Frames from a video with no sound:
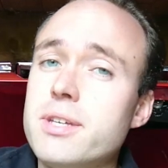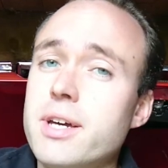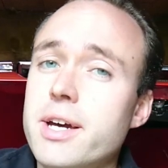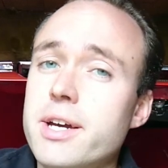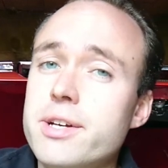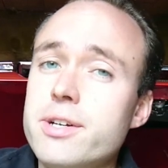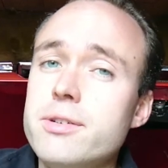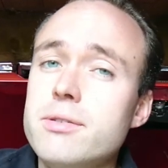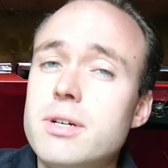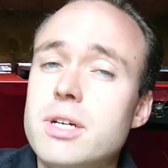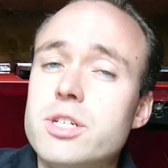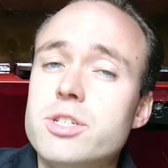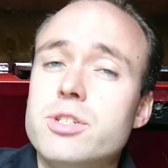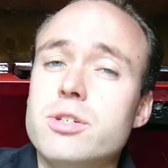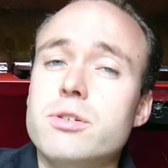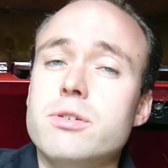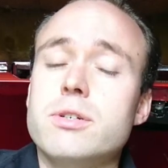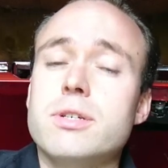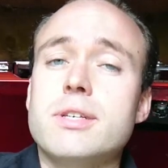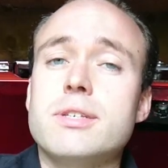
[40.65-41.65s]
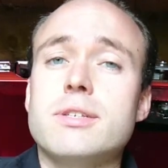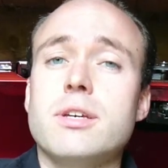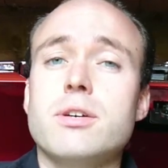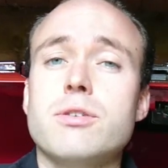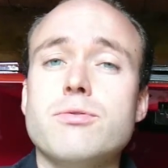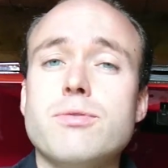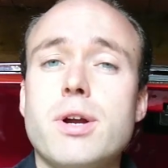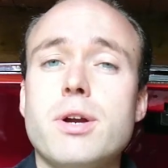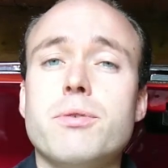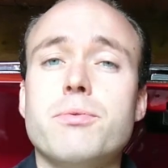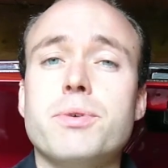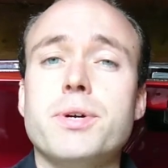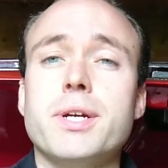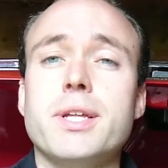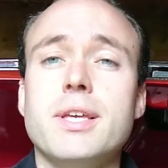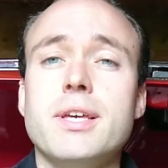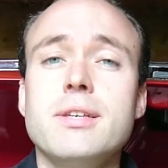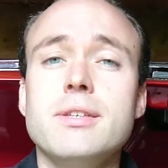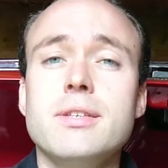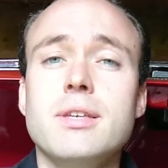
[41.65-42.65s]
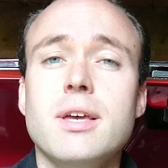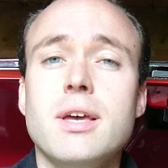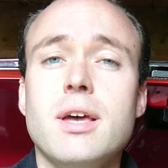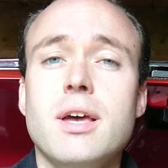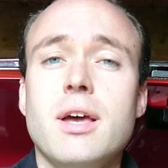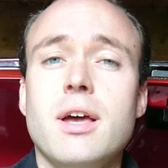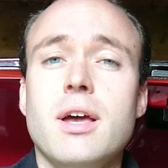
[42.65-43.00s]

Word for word: tire, I'll show you in a second right where it is,